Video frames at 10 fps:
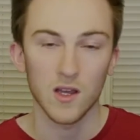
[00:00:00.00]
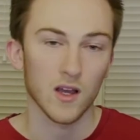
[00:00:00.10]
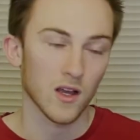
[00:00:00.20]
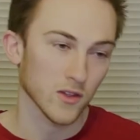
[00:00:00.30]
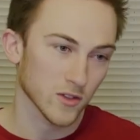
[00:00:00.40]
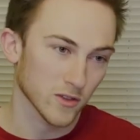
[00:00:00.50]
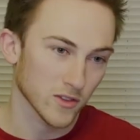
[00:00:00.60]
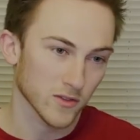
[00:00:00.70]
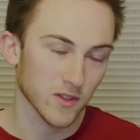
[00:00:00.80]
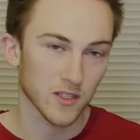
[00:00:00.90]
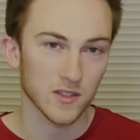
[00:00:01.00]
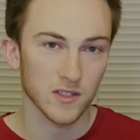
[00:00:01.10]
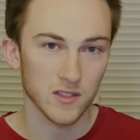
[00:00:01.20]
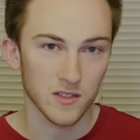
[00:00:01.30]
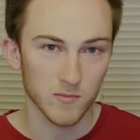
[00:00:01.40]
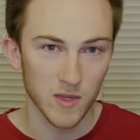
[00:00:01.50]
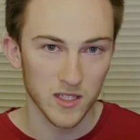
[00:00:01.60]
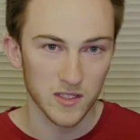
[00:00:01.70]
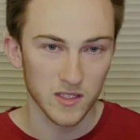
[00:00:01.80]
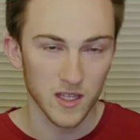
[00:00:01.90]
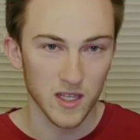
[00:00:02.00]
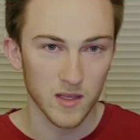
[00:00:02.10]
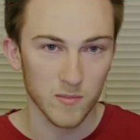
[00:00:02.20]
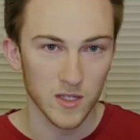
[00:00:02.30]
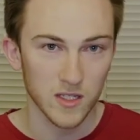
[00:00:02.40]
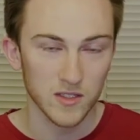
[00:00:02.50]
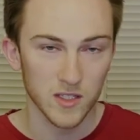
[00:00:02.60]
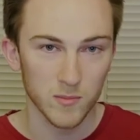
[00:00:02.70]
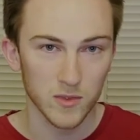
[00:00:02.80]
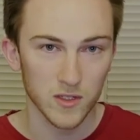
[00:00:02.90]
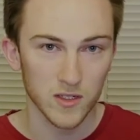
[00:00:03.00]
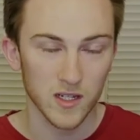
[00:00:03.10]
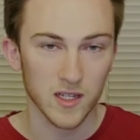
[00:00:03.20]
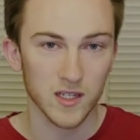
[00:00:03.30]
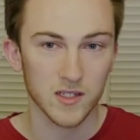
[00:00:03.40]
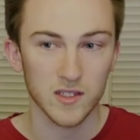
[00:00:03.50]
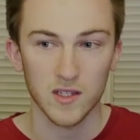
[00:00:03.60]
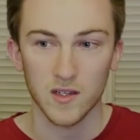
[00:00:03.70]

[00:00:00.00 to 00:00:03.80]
Others think that it makes the game simpler and